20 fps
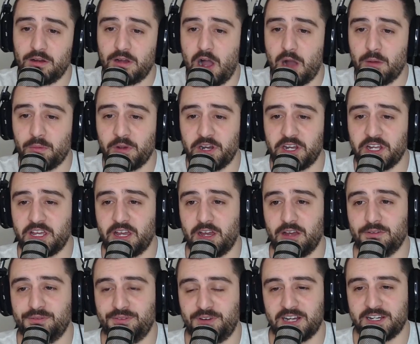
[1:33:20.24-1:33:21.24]
I'm
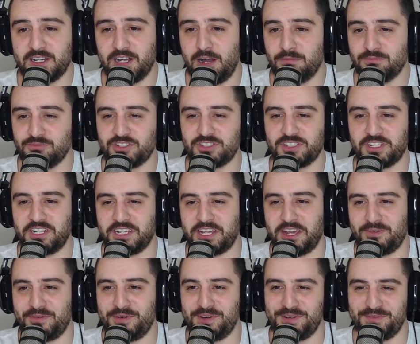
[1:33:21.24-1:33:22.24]
just gonna get
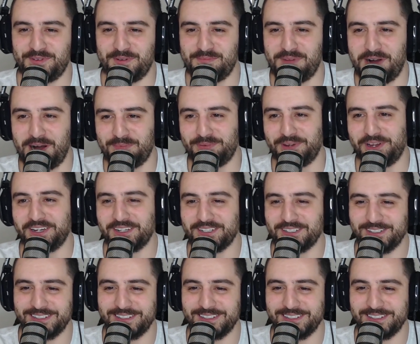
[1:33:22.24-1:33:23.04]
rid of Mbappe